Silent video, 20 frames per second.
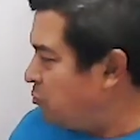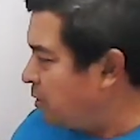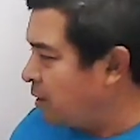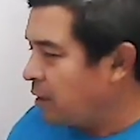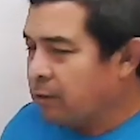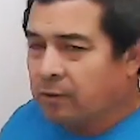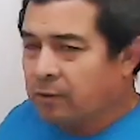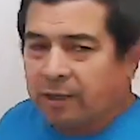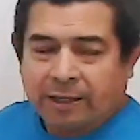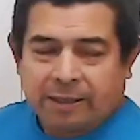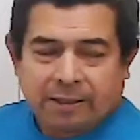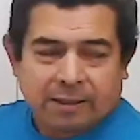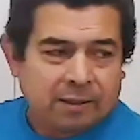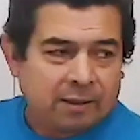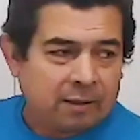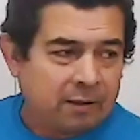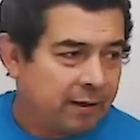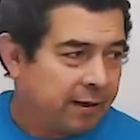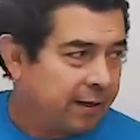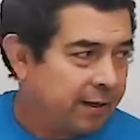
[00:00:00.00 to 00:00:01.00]
let you guys
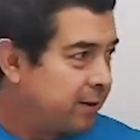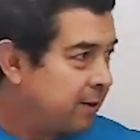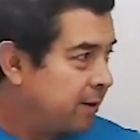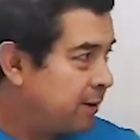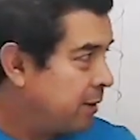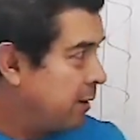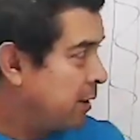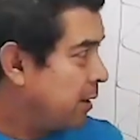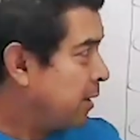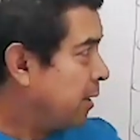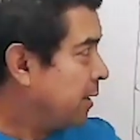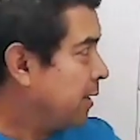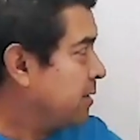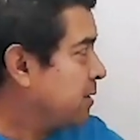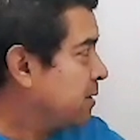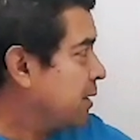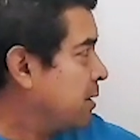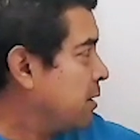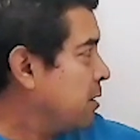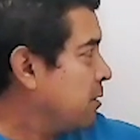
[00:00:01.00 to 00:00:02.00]
see that.
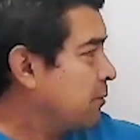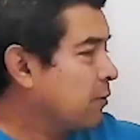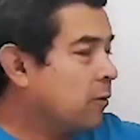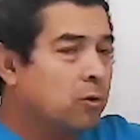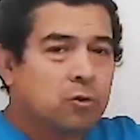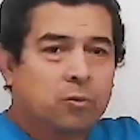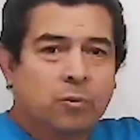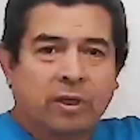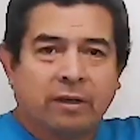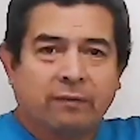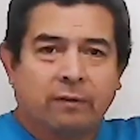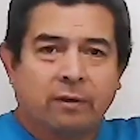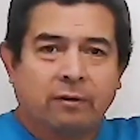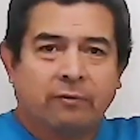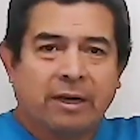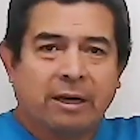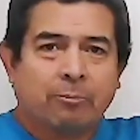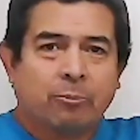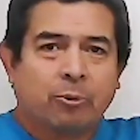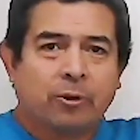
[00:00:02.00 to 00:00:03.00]
Inside here, of course, we have the
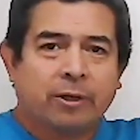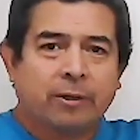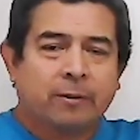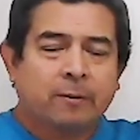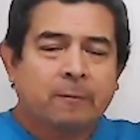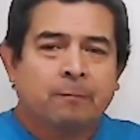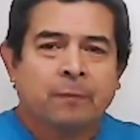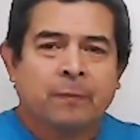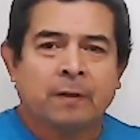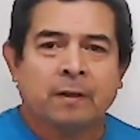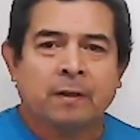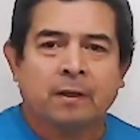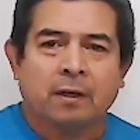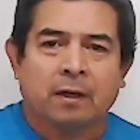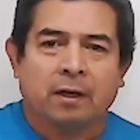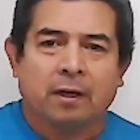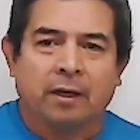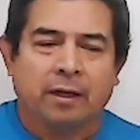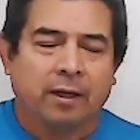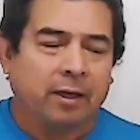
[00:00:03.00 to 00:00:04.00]
evaporator
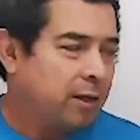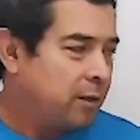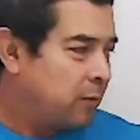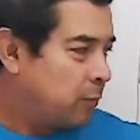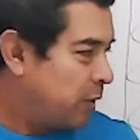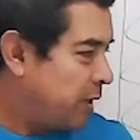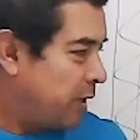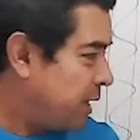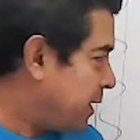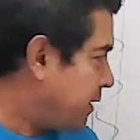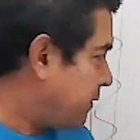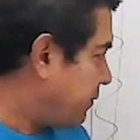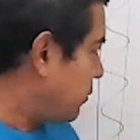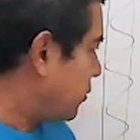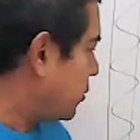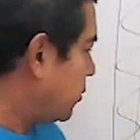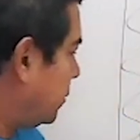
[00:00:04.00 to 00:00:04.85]
and we have your